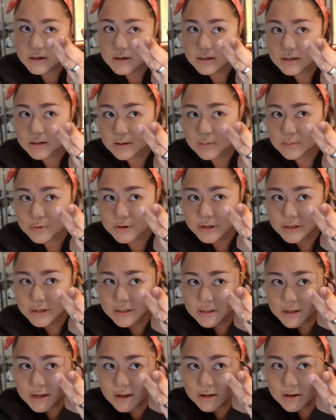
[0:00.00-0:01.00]
And I'll bring it
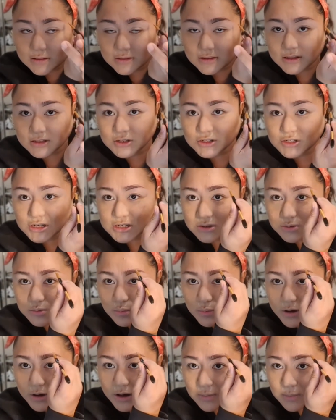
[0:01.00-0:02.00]
down, and then just
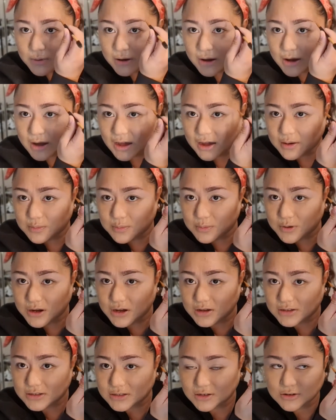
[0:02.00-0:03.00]
where my
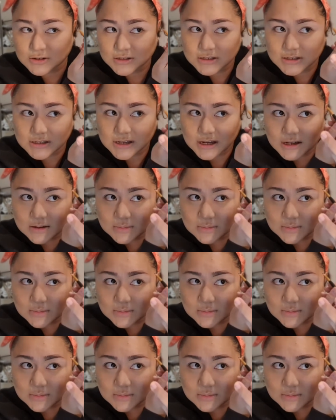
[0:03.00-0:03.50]
eyebrows goes down,